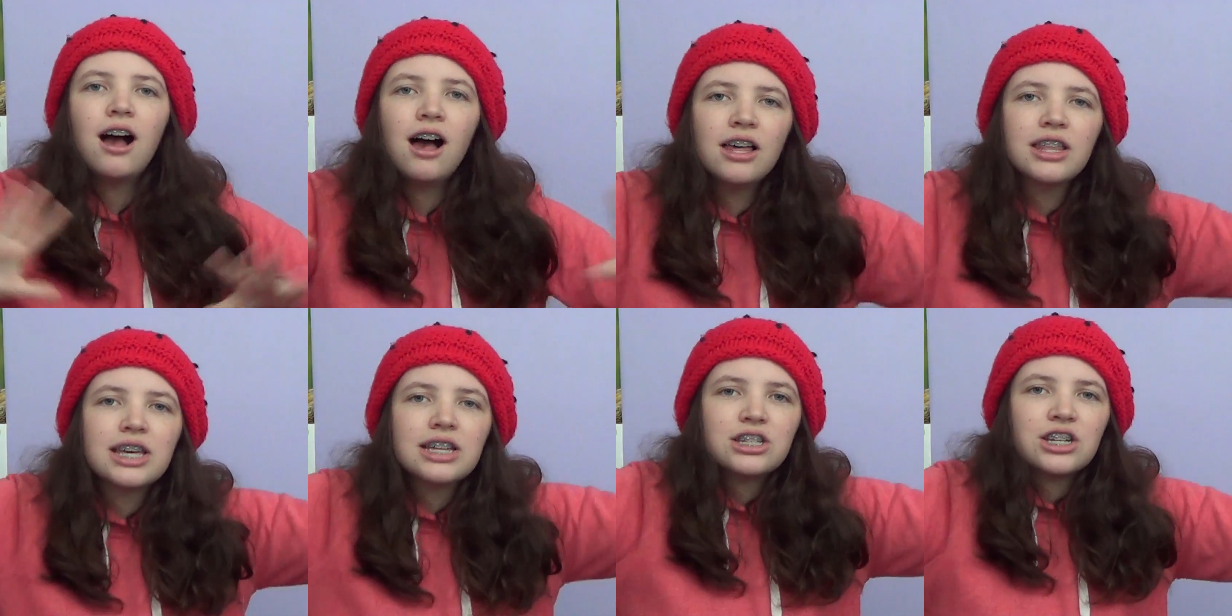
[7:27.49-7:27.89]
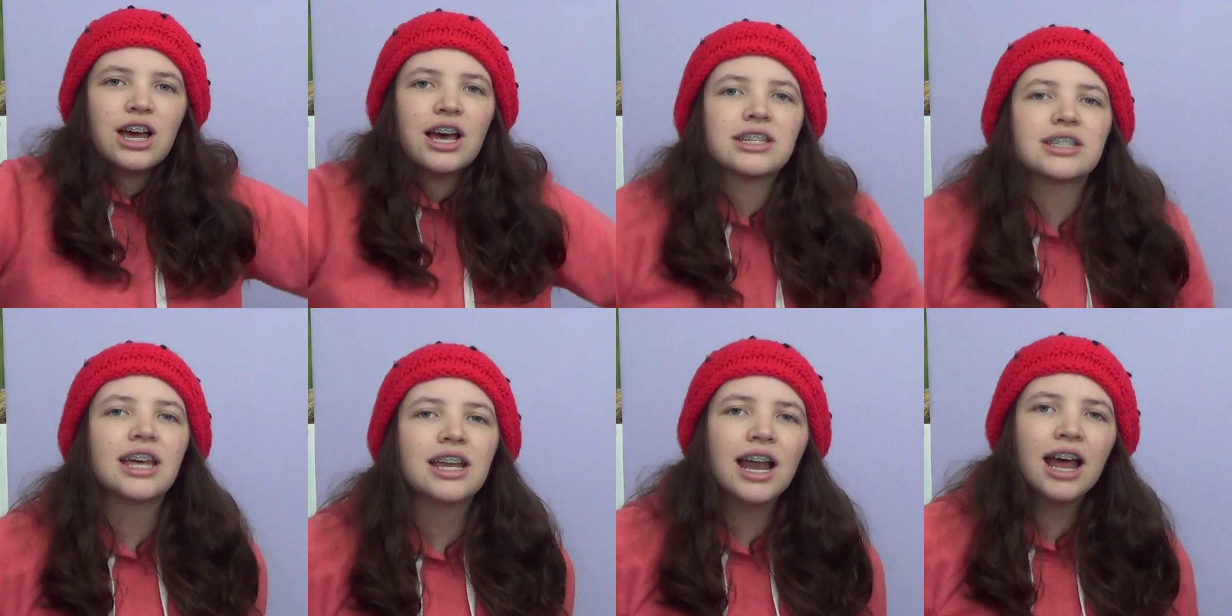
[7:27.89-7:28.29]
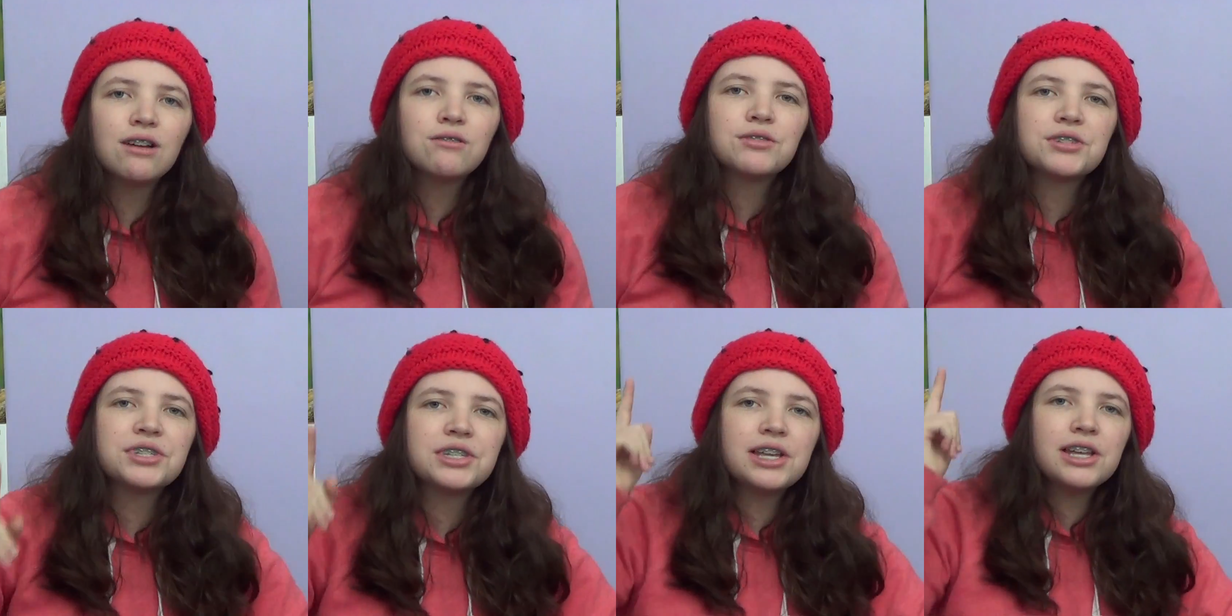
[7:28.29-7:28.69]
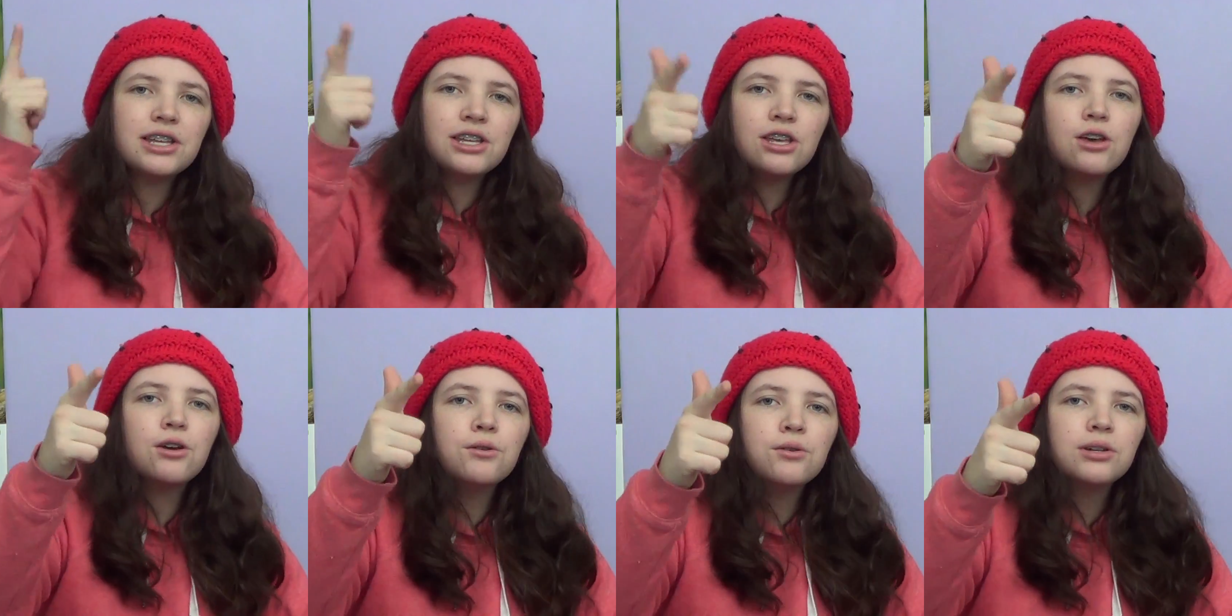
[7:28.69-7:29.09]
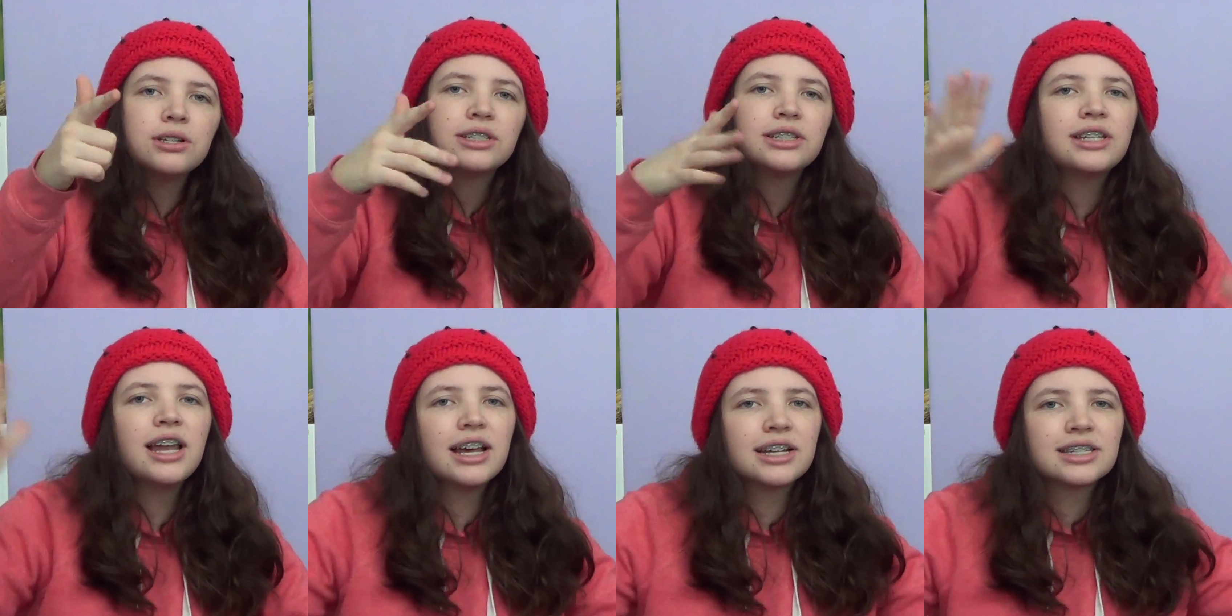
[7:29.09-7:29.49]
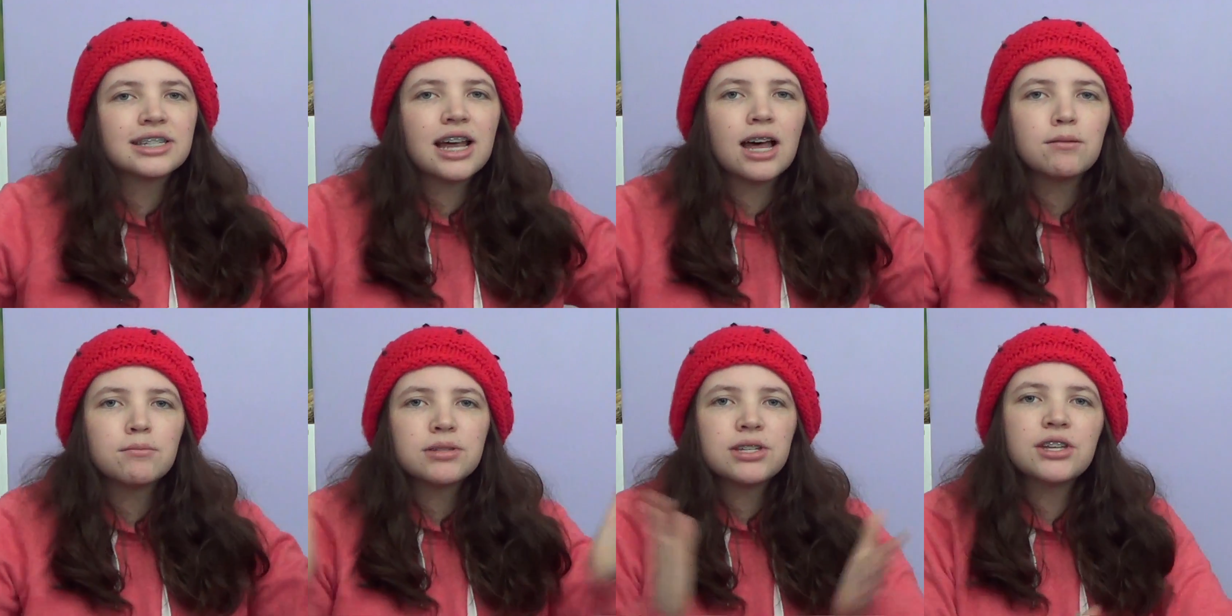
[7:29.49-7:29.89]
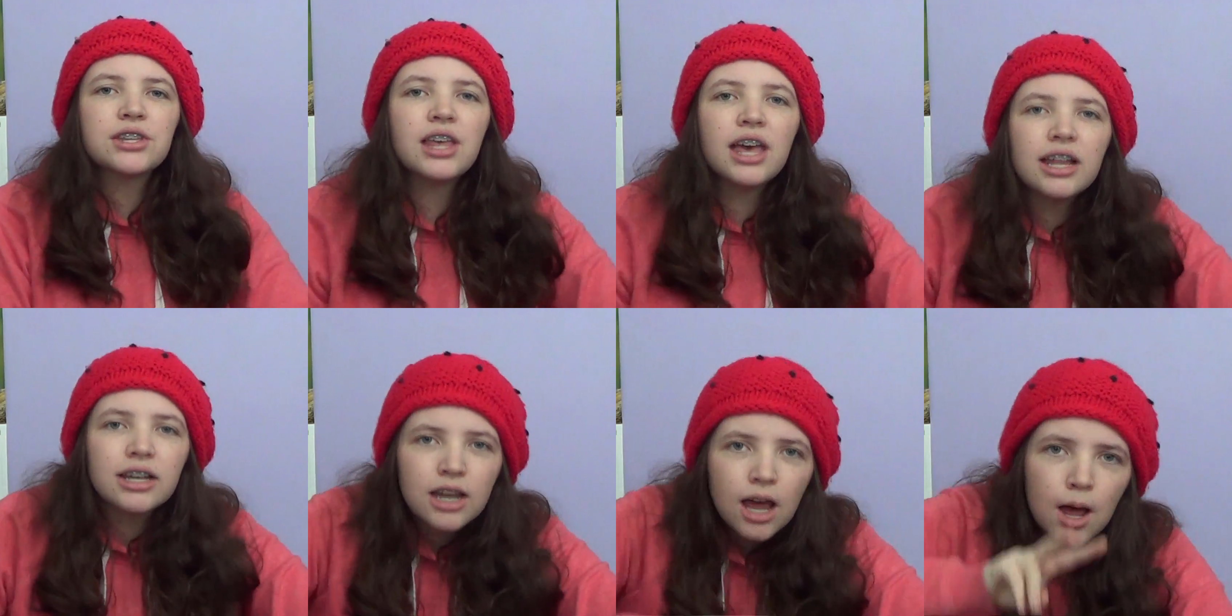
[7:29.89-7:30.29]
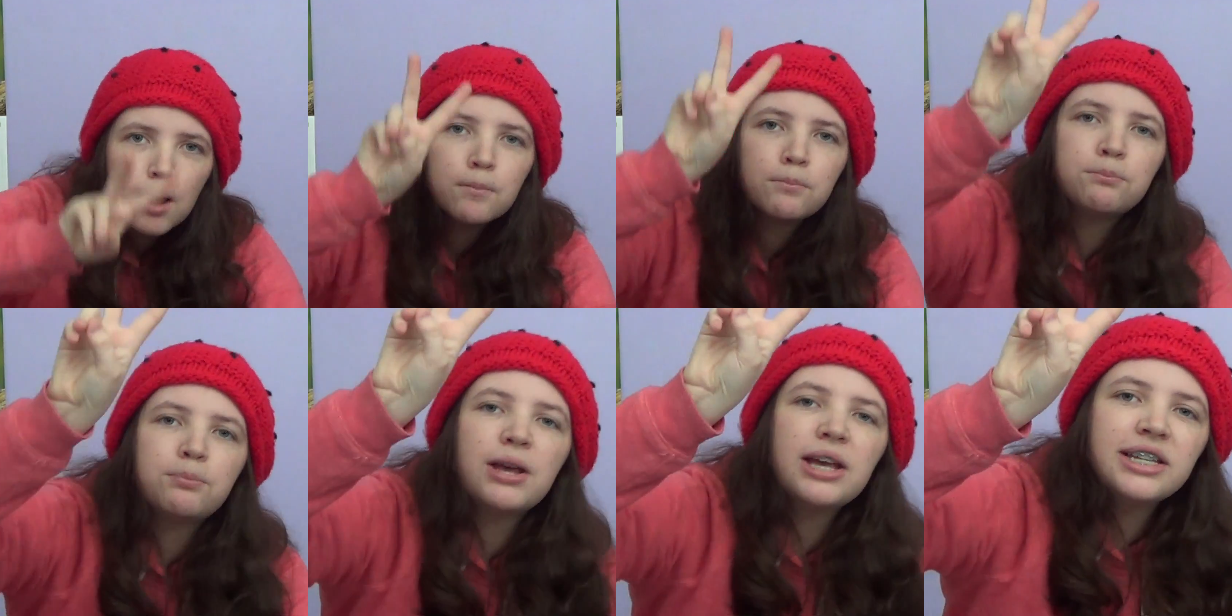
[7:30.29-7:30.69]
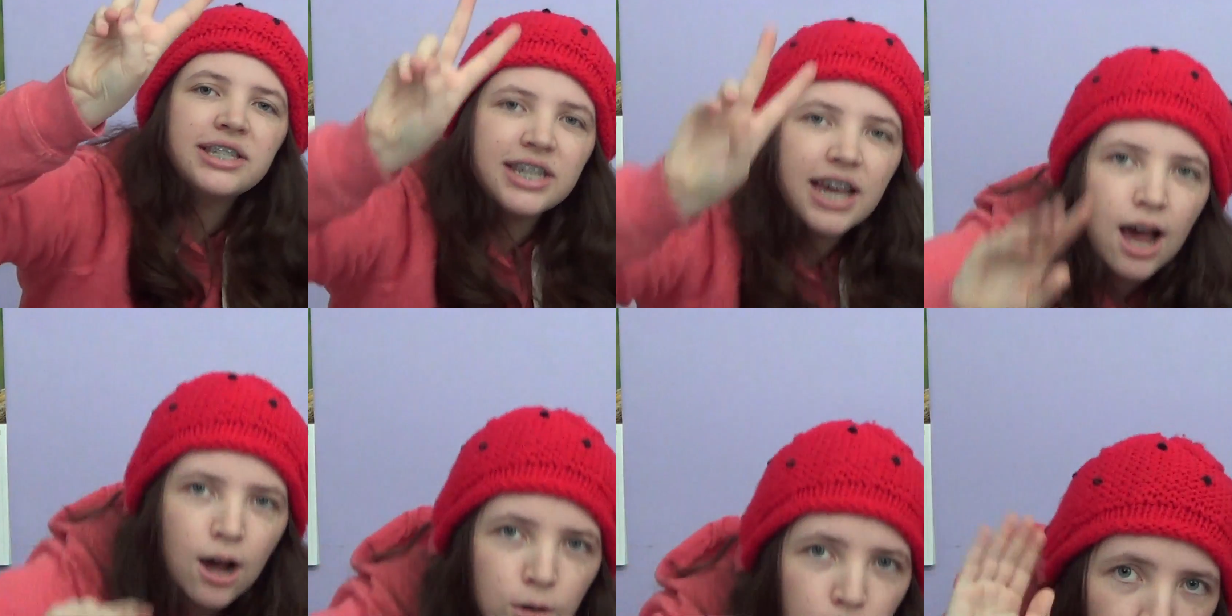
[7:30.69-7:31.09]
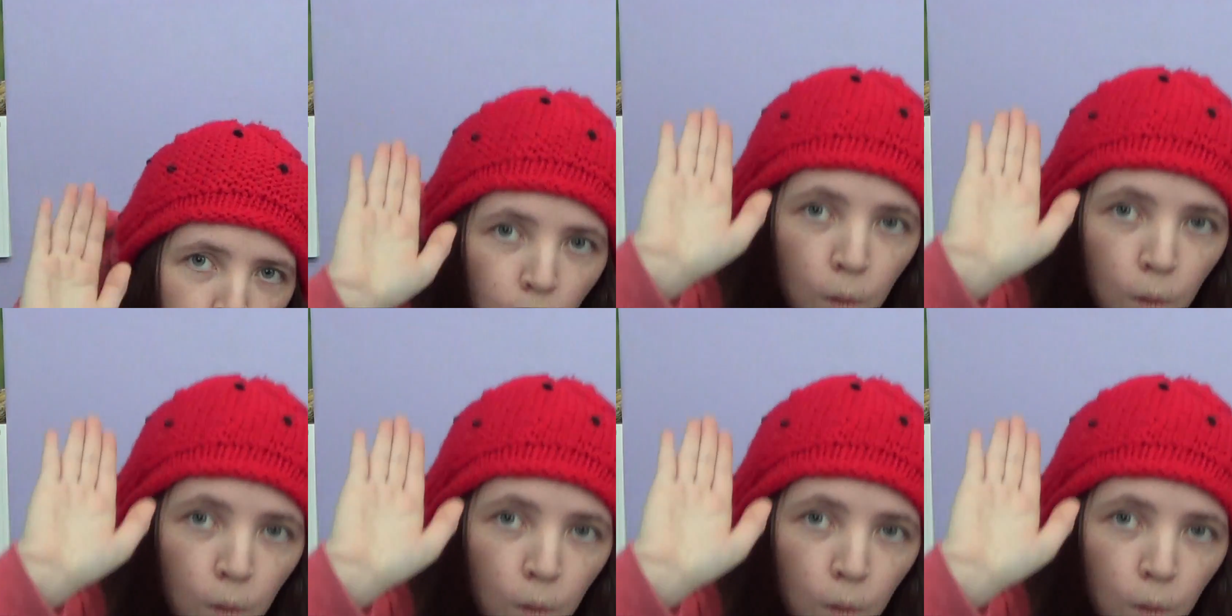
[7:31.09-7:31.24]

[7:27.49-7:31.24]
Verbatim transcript: all that jazz, and I will see you next time. Till then, peace out.